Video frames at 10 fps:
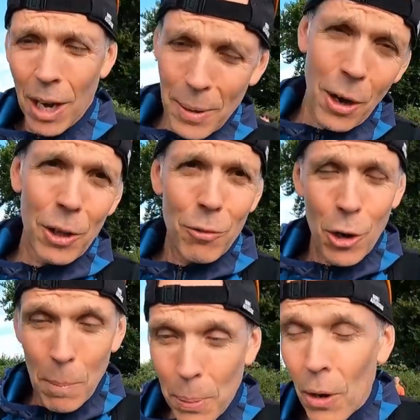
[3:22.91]
They'll be on the
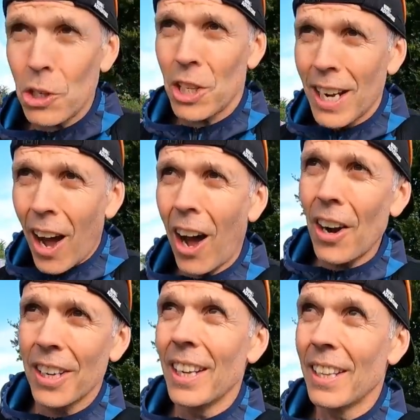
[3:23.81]
route pushing
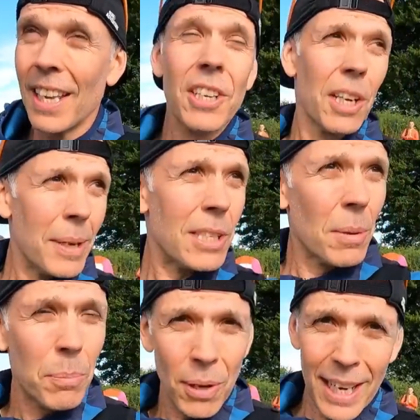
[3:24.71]
hard. There's going to be
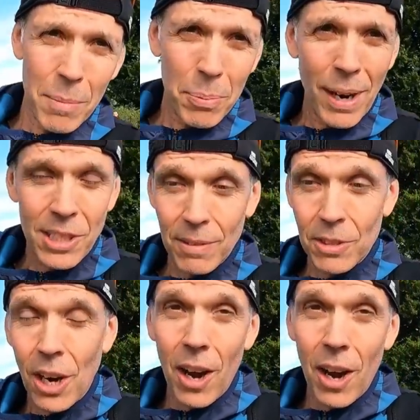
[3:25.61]
some pretty impressive